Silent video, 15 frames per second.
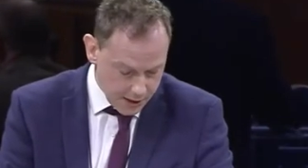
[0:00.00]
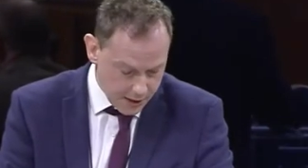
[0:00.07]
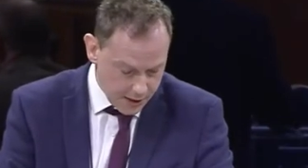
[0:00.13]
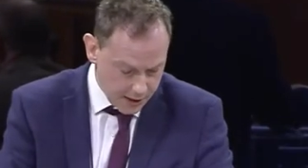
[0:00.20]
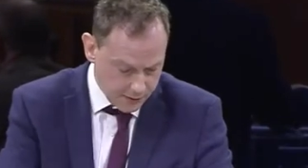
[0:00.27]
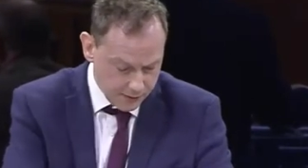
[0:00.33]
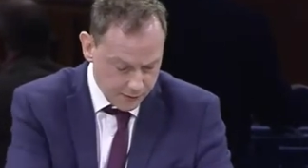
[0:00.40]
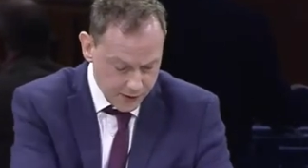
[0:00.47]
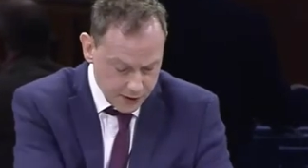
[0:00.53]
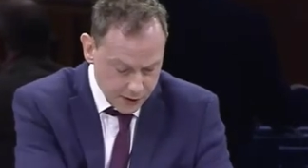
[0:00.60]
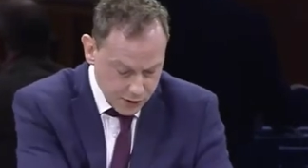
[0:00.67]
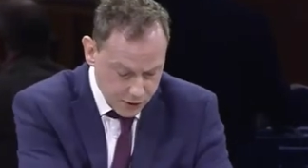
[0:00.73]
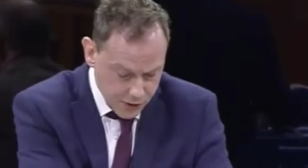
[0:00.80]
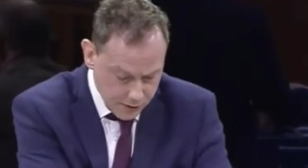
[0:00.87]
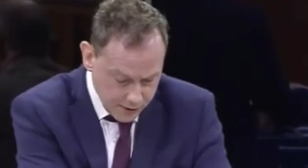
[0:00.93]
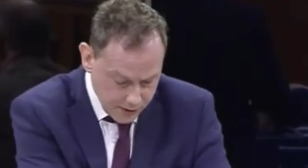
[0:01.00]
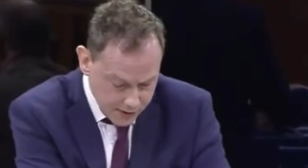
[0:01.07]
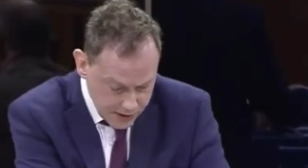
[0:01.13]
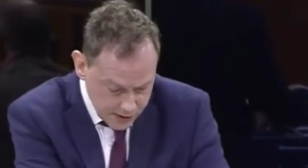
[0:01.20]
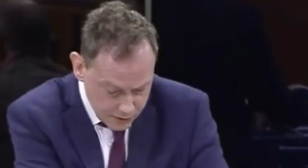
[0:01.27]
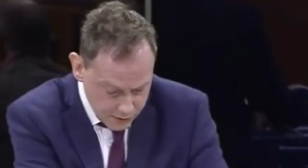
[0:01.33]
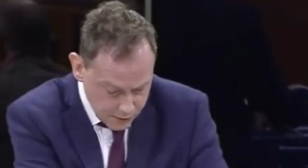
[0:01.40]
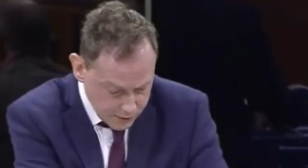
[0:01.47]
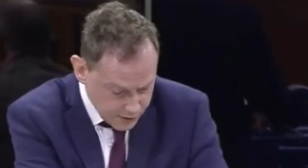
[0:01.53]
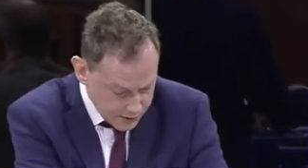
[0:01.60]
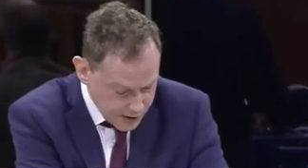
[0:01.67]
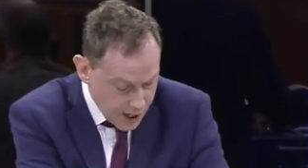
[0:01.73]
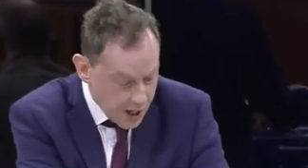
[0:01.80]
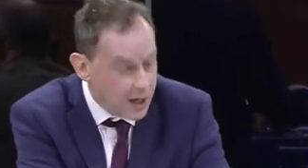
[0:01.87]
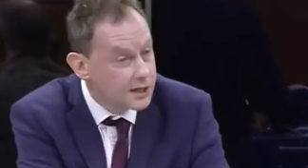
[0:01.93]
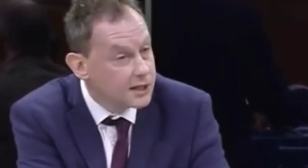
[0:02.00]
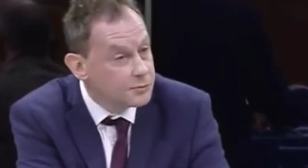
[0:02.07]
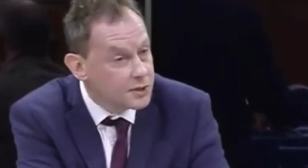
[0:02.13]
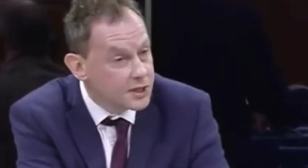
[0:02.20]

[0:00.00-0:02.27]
Now, the figures show that these orders are hardly